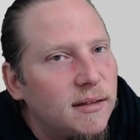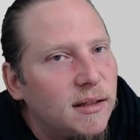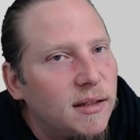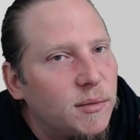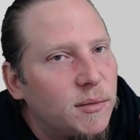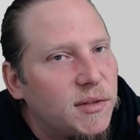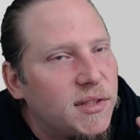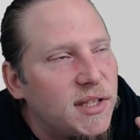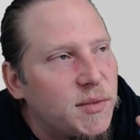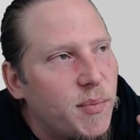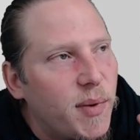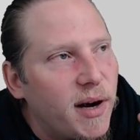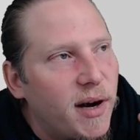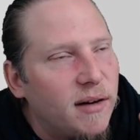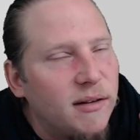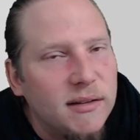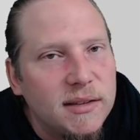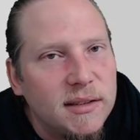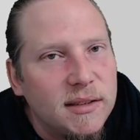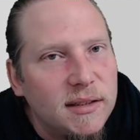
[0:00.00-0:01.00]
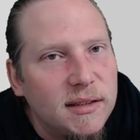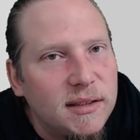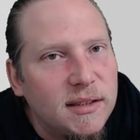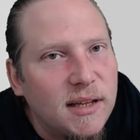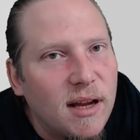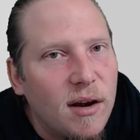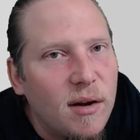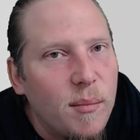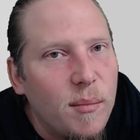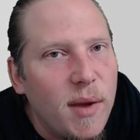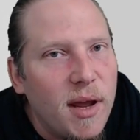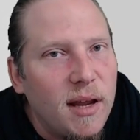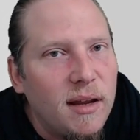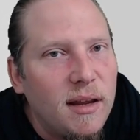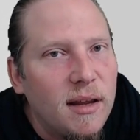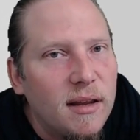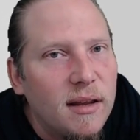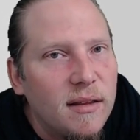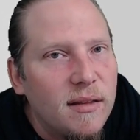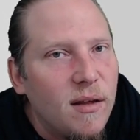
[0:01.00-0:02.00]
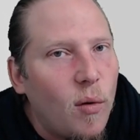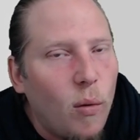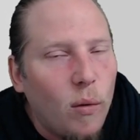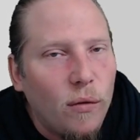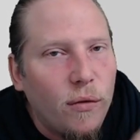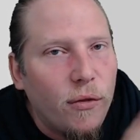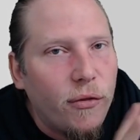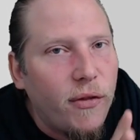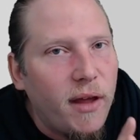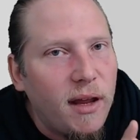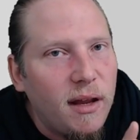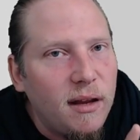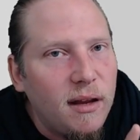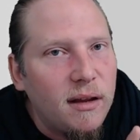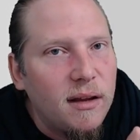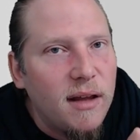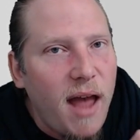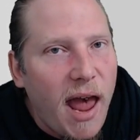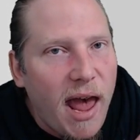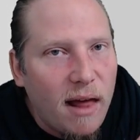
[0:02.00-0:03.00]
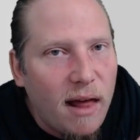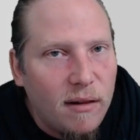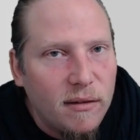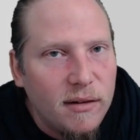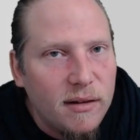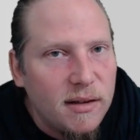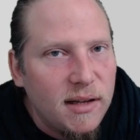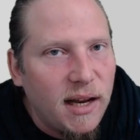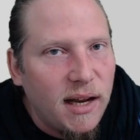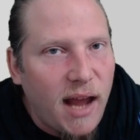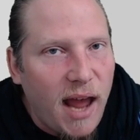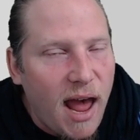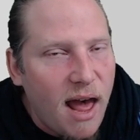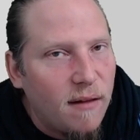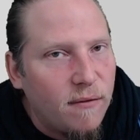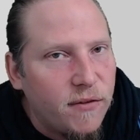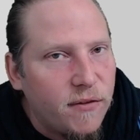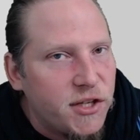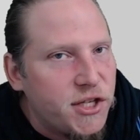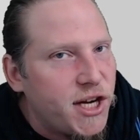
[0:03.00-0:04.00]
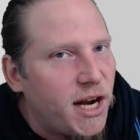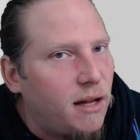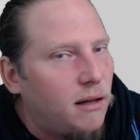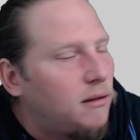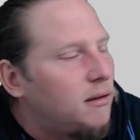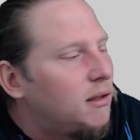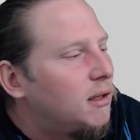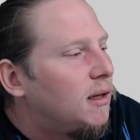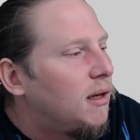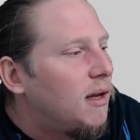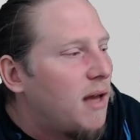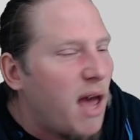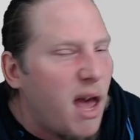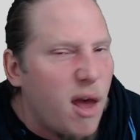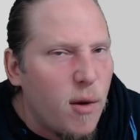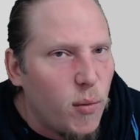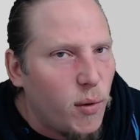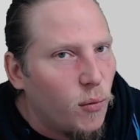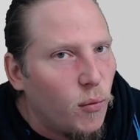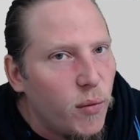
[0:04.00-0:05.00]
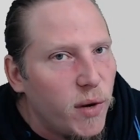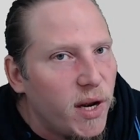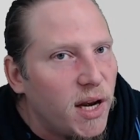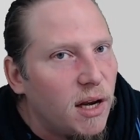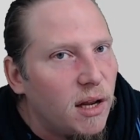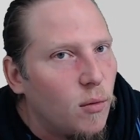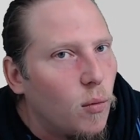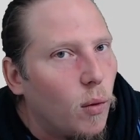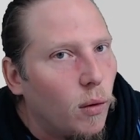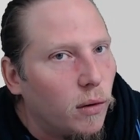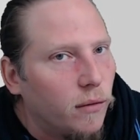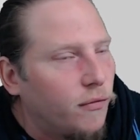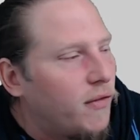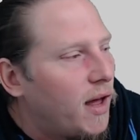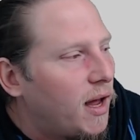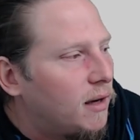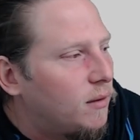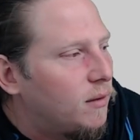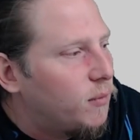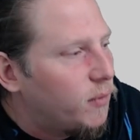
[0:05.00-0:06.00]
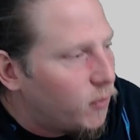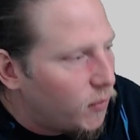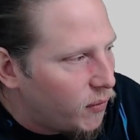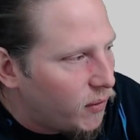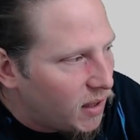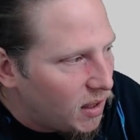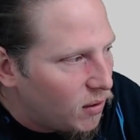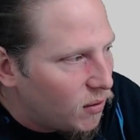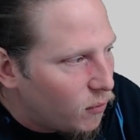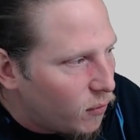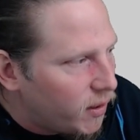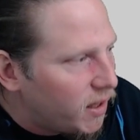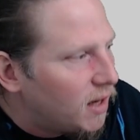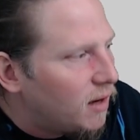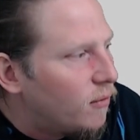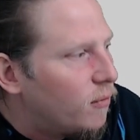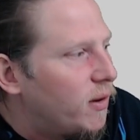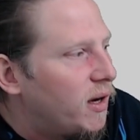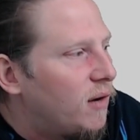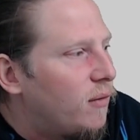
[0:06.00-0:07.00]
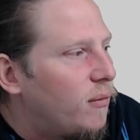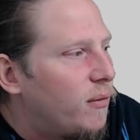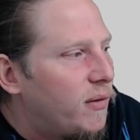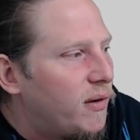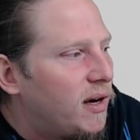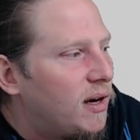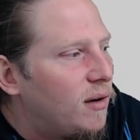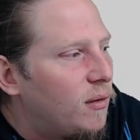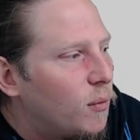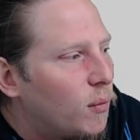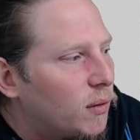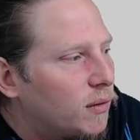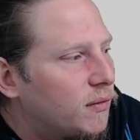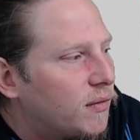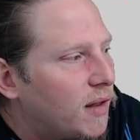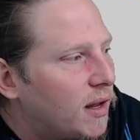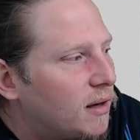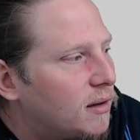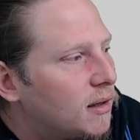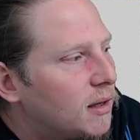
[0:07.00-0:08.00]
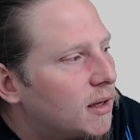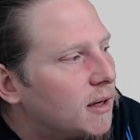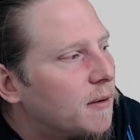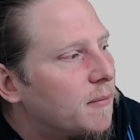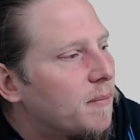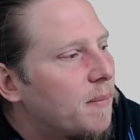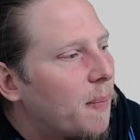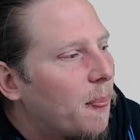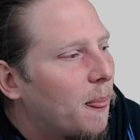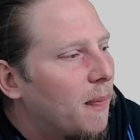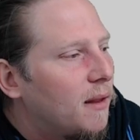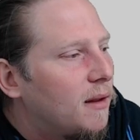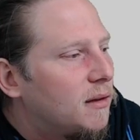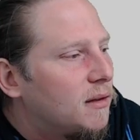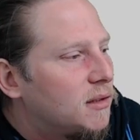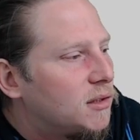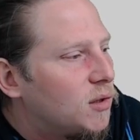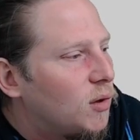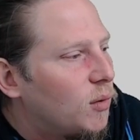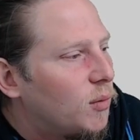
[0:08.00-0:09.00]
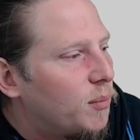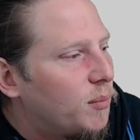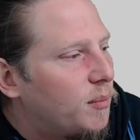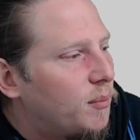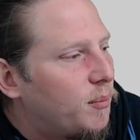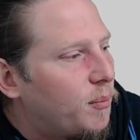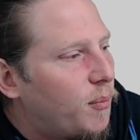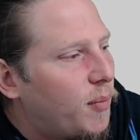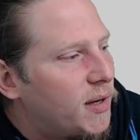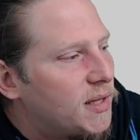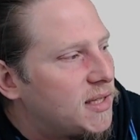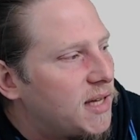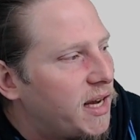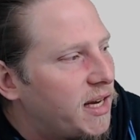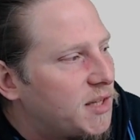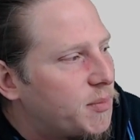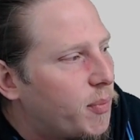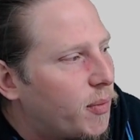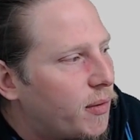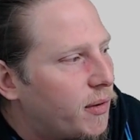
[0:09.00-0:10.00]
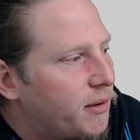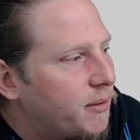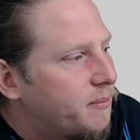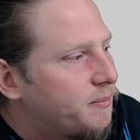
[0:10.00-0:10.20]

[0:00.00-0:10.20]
transparent. It's gonna make the whole thing out like an alpha channel, and we really want that. We really want that. So press export,